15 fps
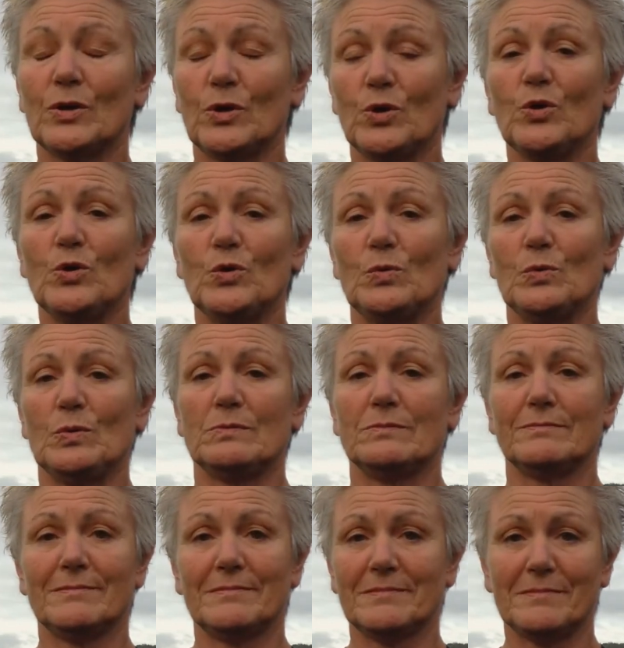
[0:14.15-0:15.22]
who
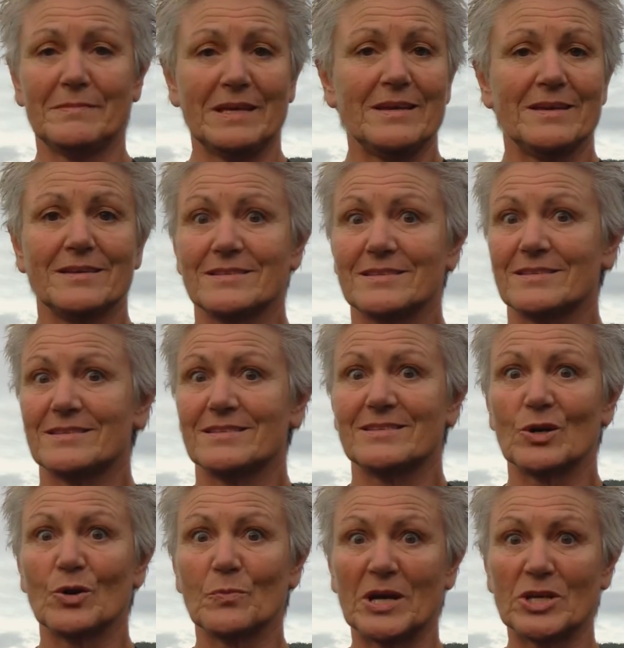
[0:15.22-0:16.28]
means
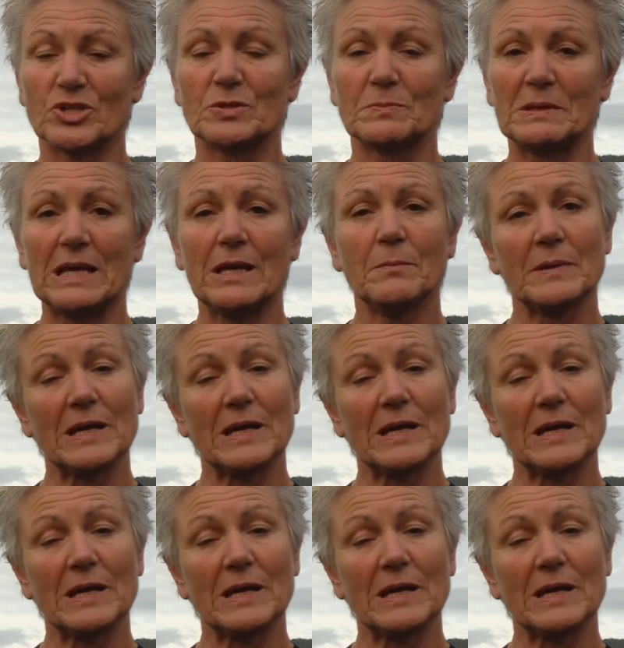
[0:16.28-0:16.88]
so much to me,